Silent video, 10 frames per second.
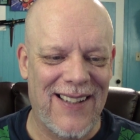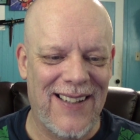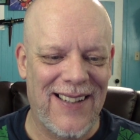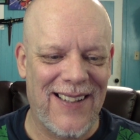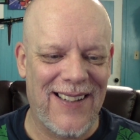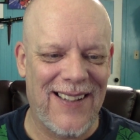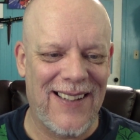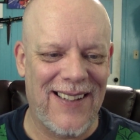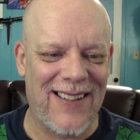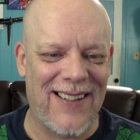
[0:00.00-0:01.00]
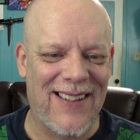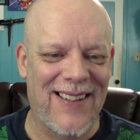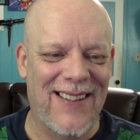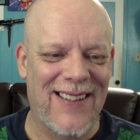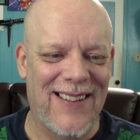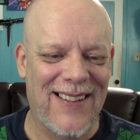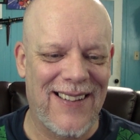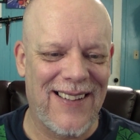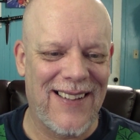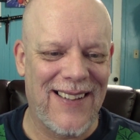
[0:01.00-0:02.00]

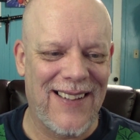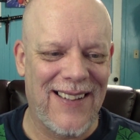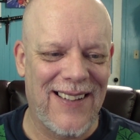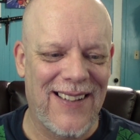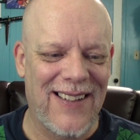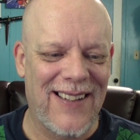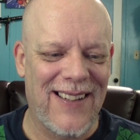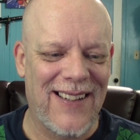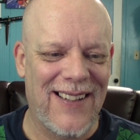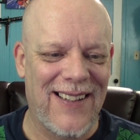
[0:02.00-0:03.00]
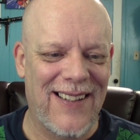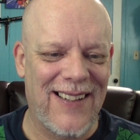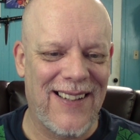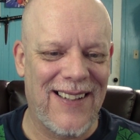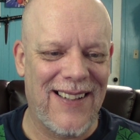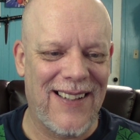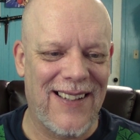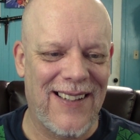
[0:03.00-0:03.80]
[no speech]